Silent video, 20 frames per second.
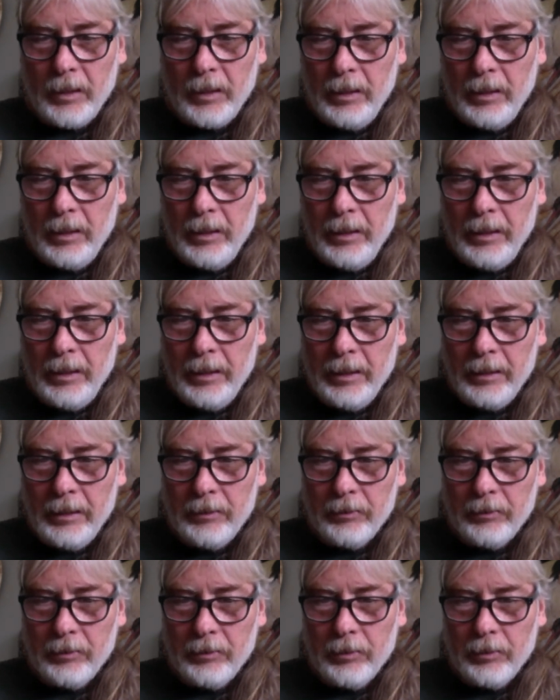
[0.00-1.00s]
And
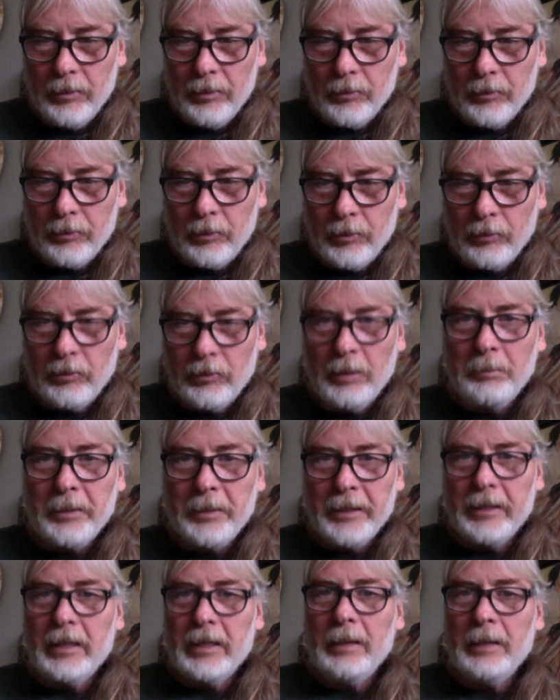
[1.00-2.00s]
so,
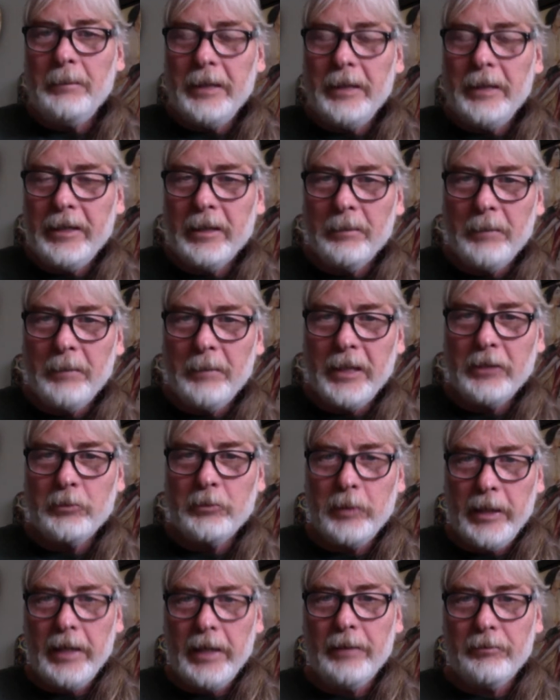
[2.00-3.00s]
simply coming here means
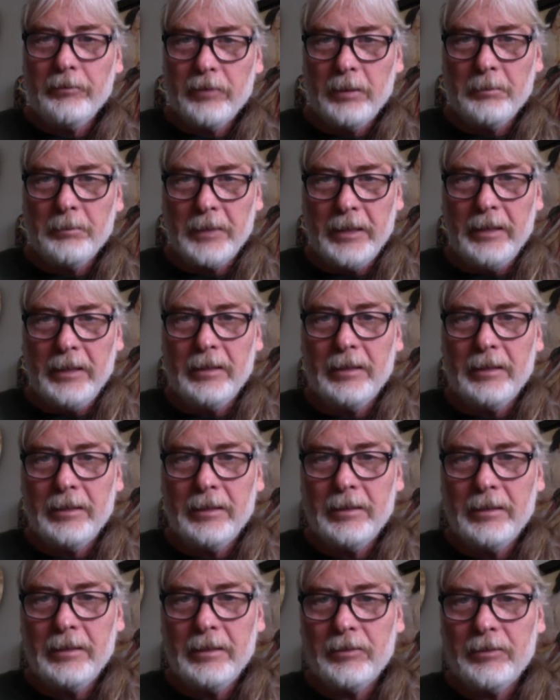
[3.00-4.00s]
we have something
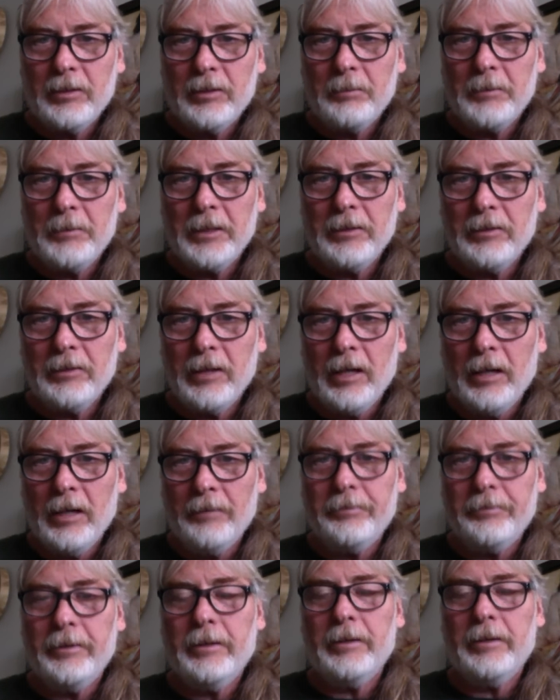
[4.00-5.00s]
something to
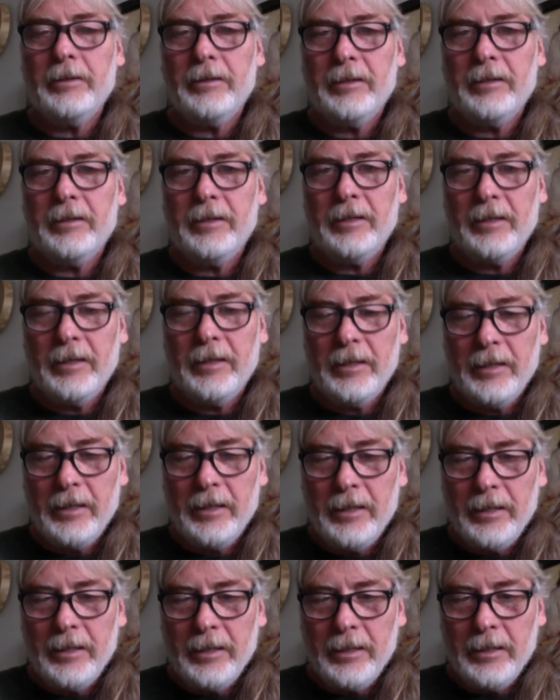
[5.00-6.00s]
offer.
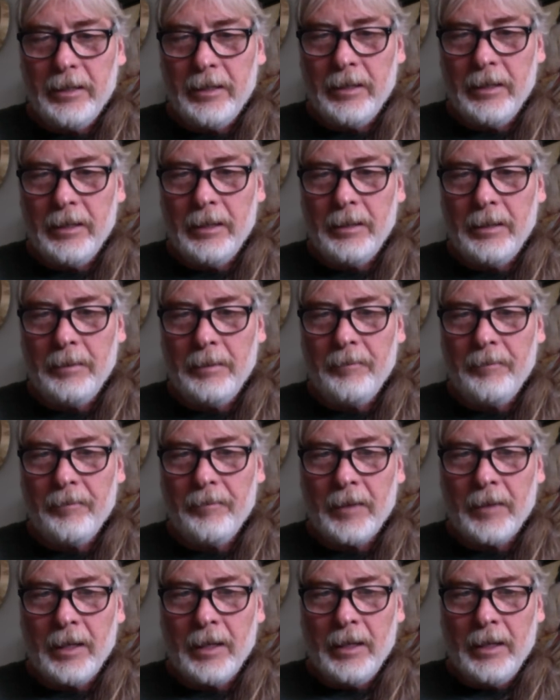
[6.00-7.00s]
Um,
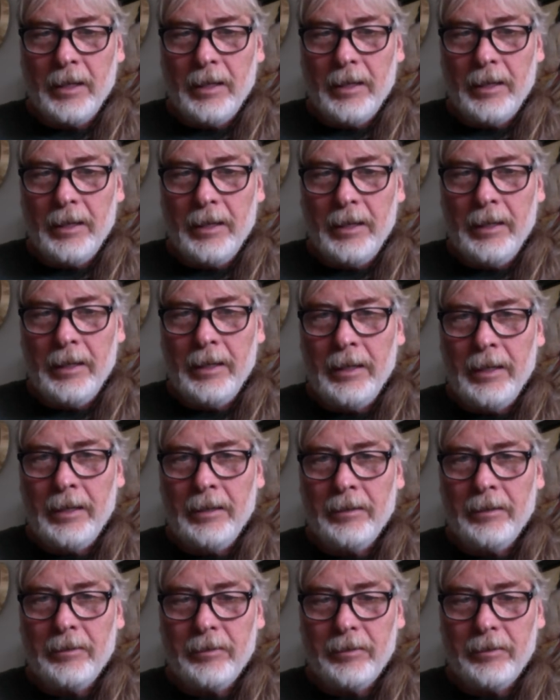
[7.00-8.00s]

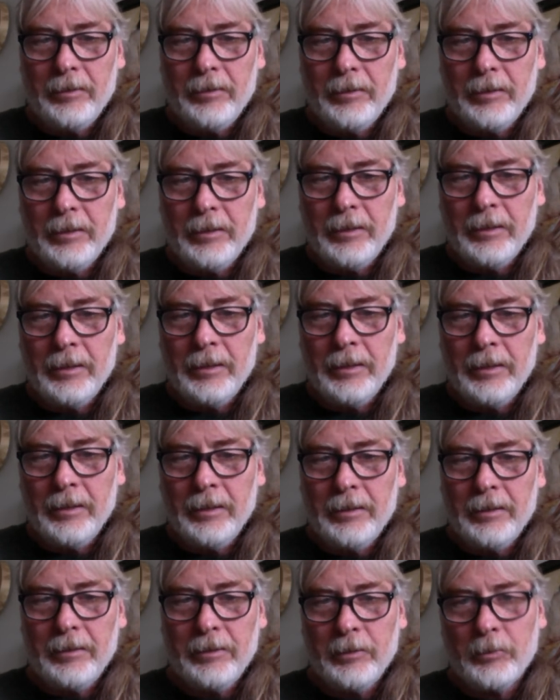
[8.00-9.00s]
and uh,
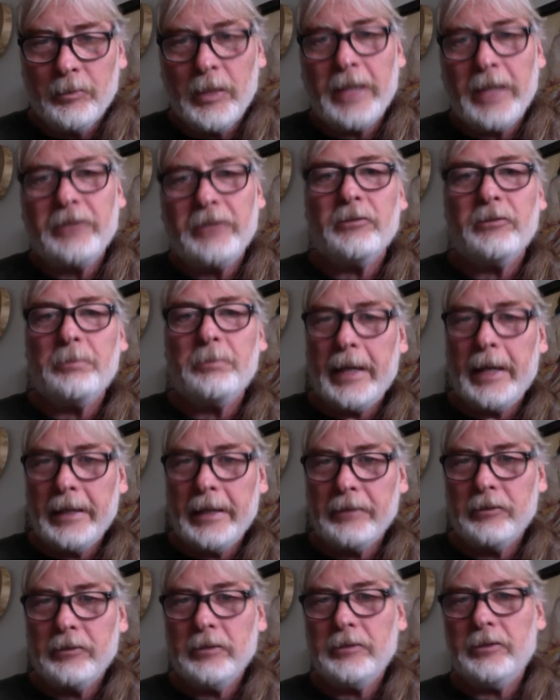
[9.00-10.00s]
the rites of
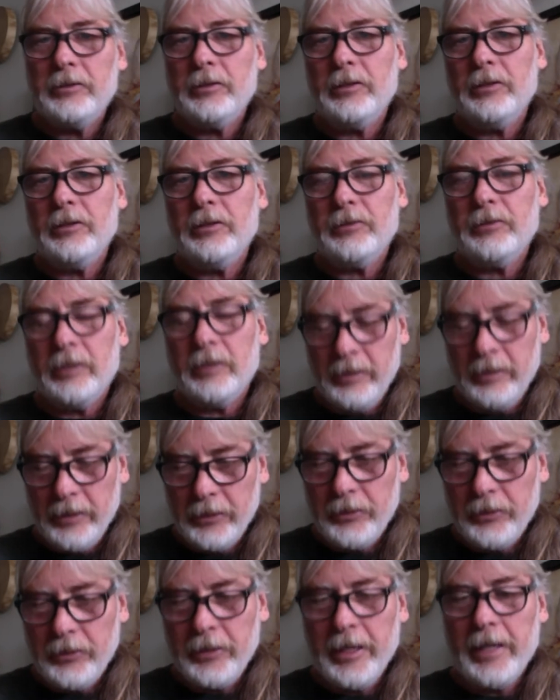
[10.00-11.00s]
passages and
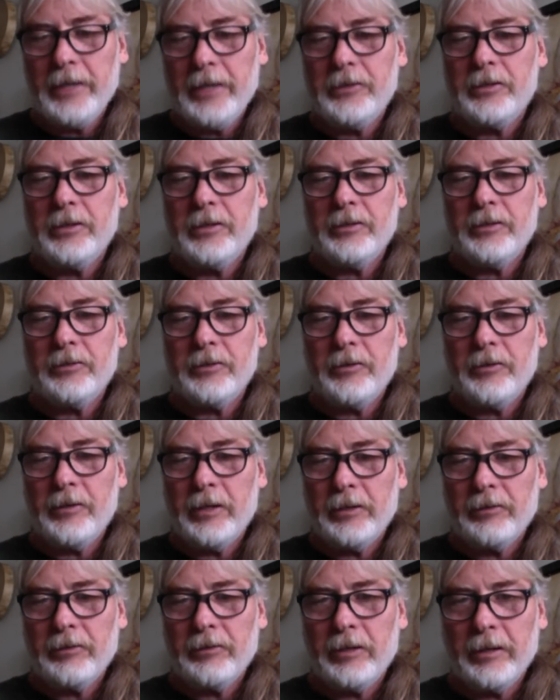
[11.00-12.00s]
initiations and
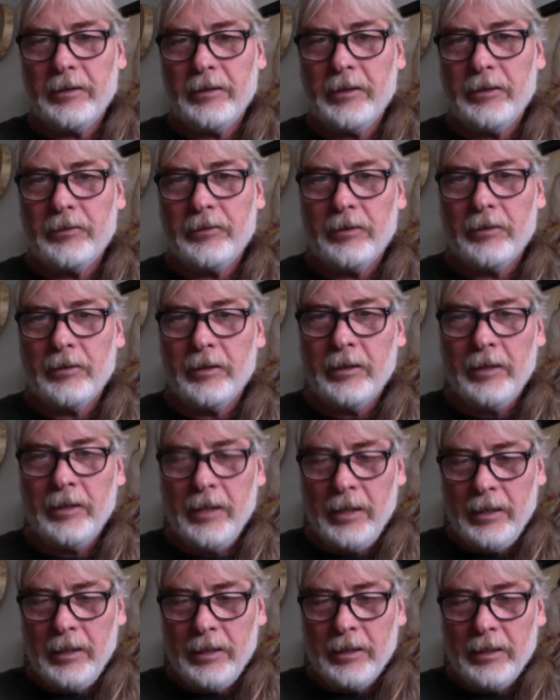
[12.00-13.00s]
things like this are,
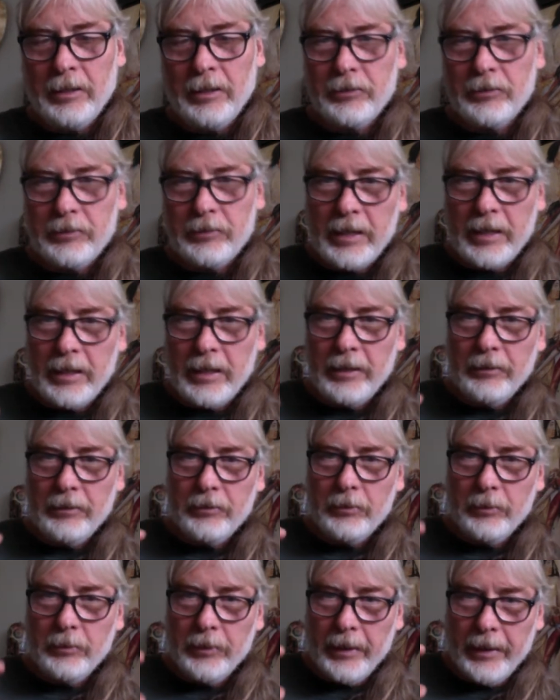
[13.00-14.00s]
are designed
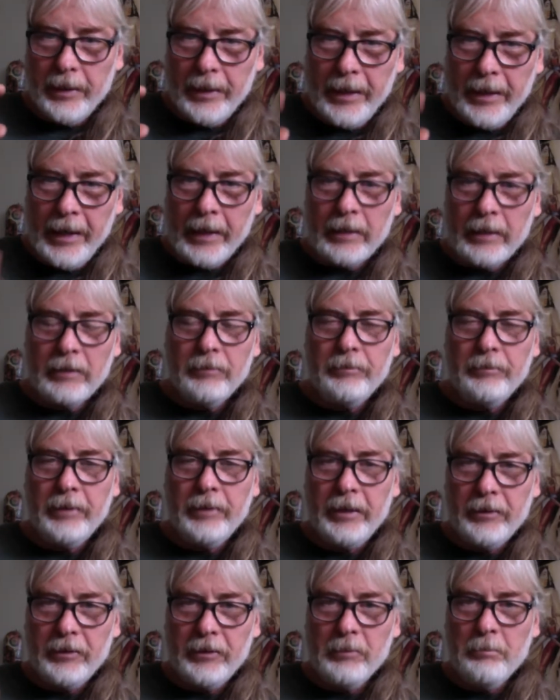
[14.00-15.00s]
to
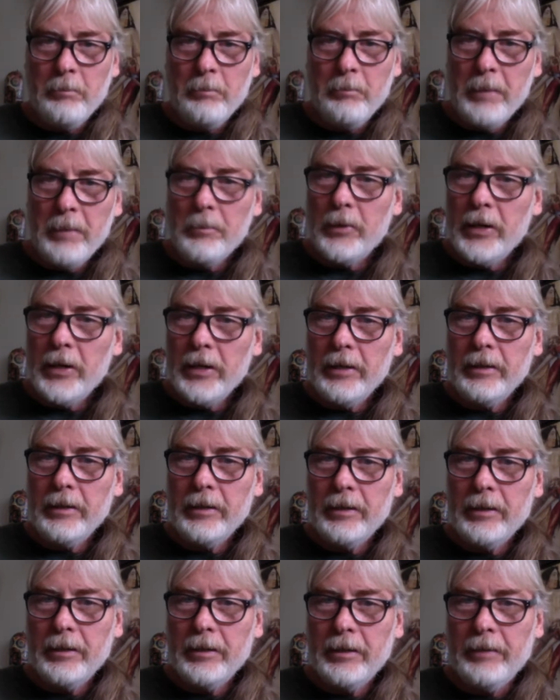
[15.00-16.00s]
activate the memory
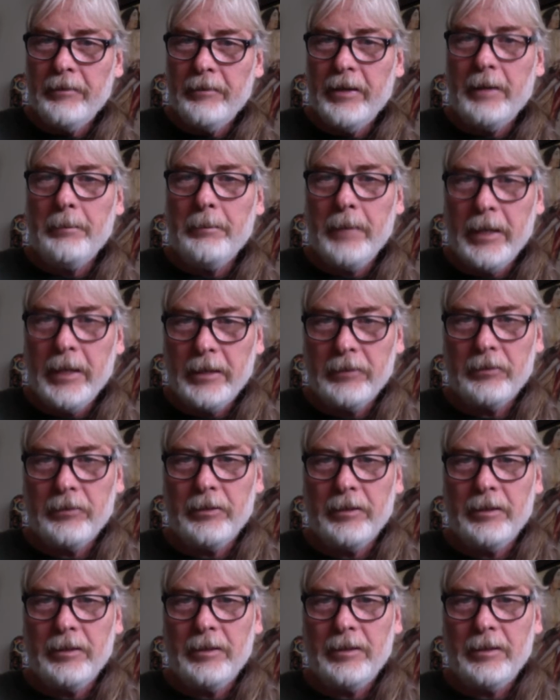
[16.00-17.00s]
of that medicine,
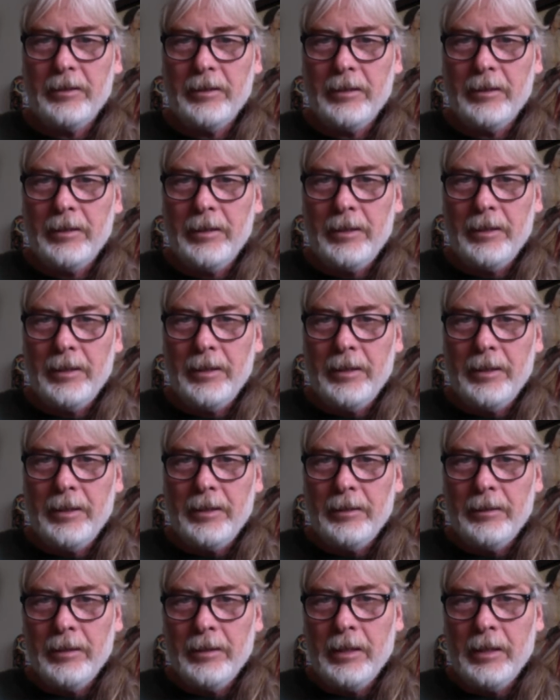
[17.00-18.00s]

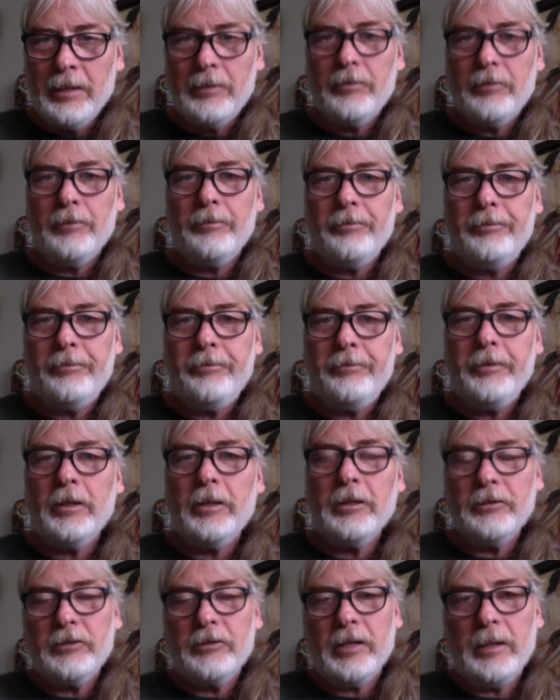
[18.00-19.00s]
not to fill
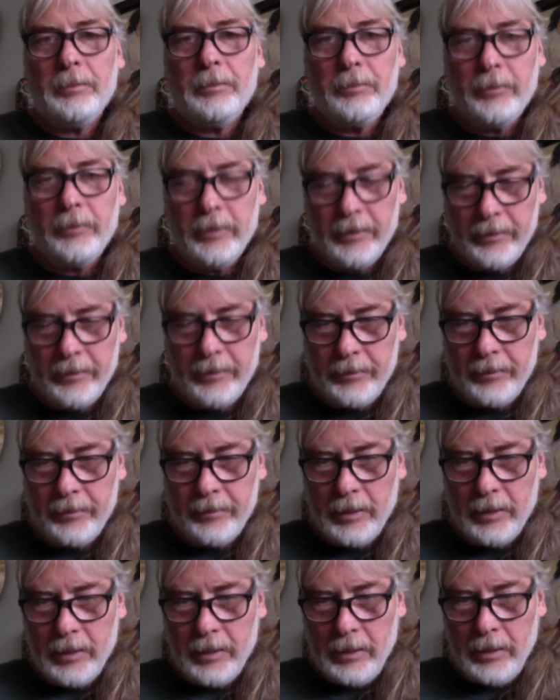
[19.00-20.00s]
us up with
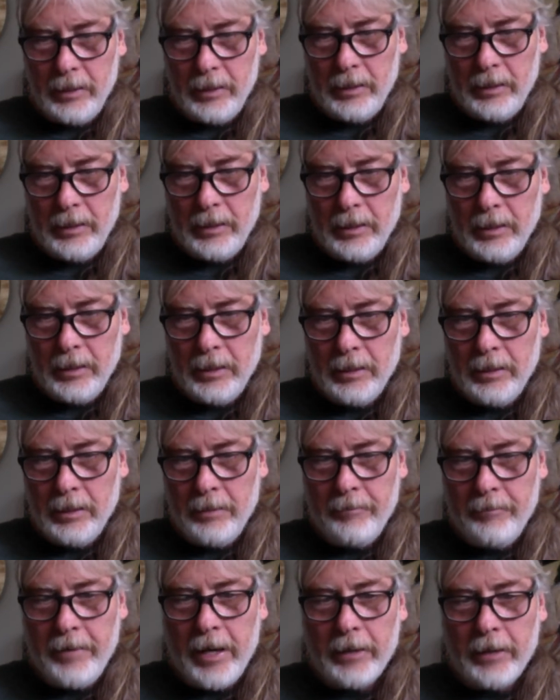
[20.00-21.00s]
uh, the
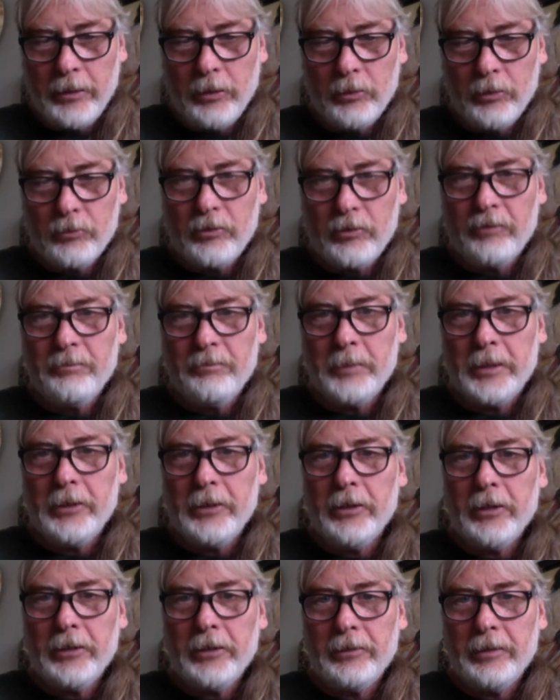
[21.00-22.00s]
values of
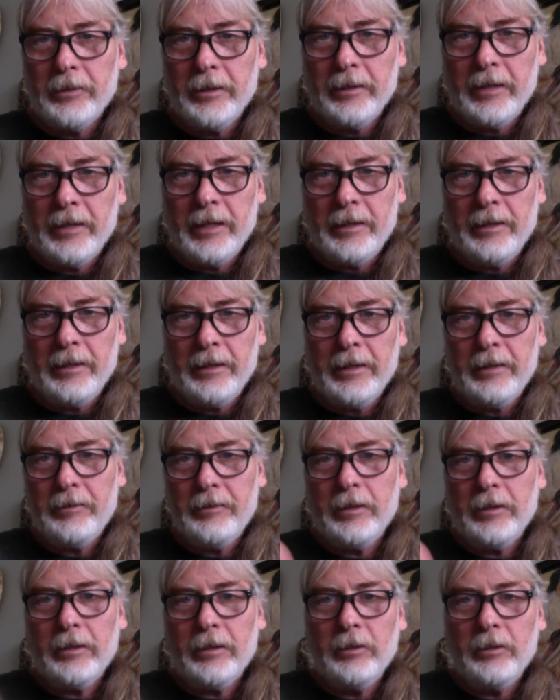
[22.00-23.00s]
modernity that then
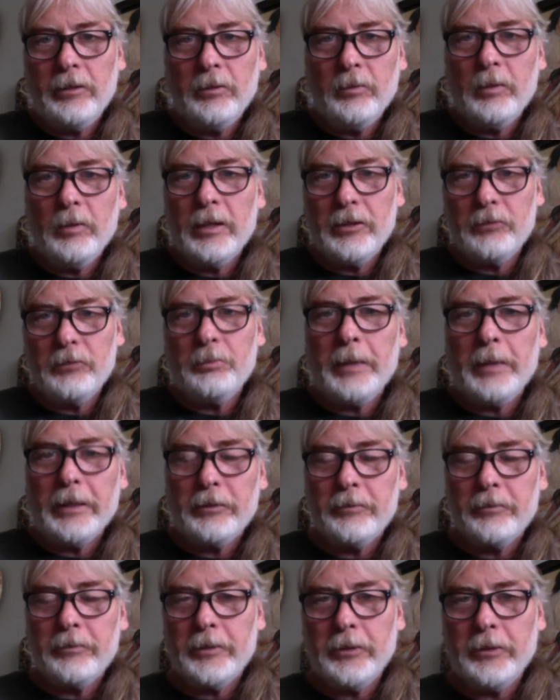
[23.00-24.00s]
tell you what is
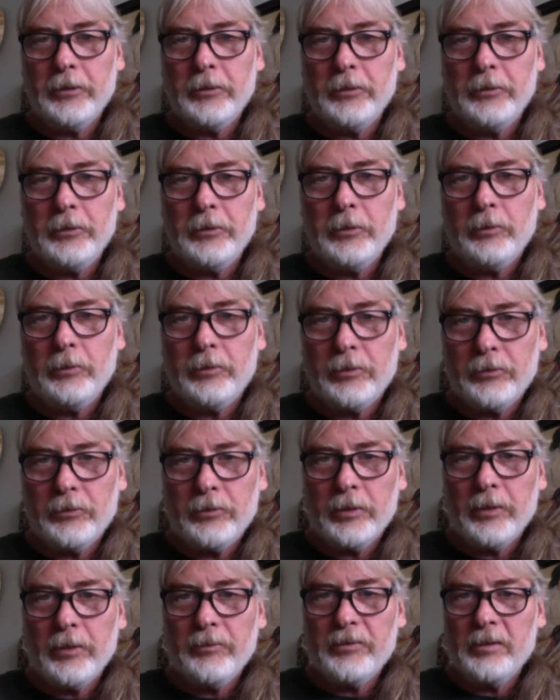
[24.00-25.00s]
best for you to do to
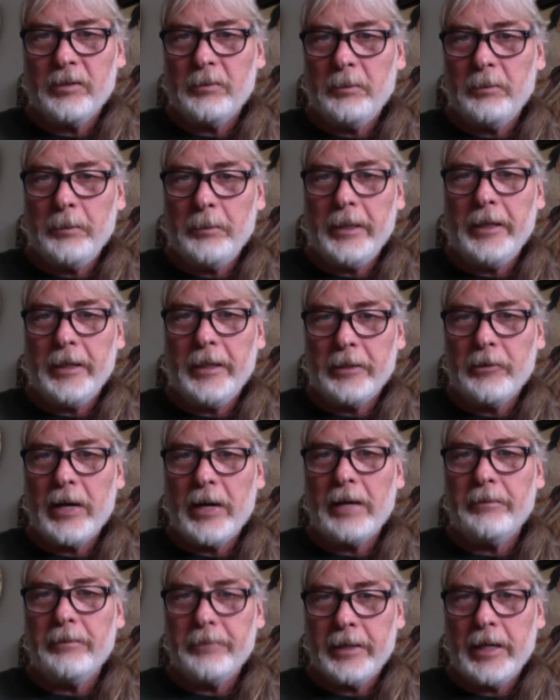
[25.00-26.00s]
serve some immediate
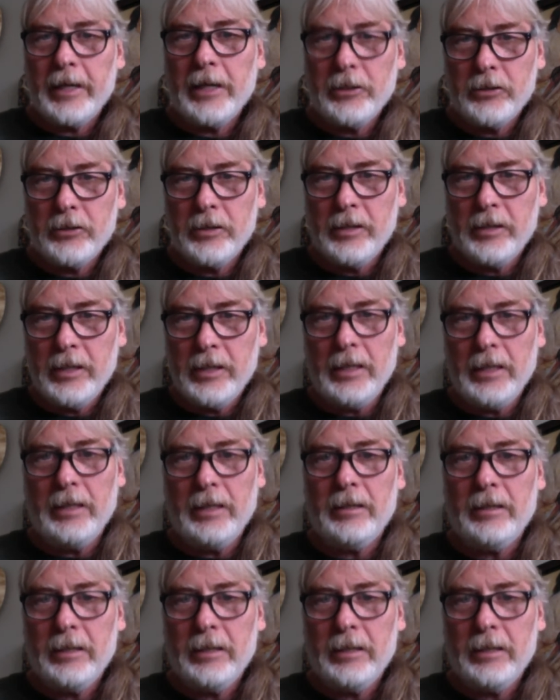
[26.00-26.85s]
gratification need.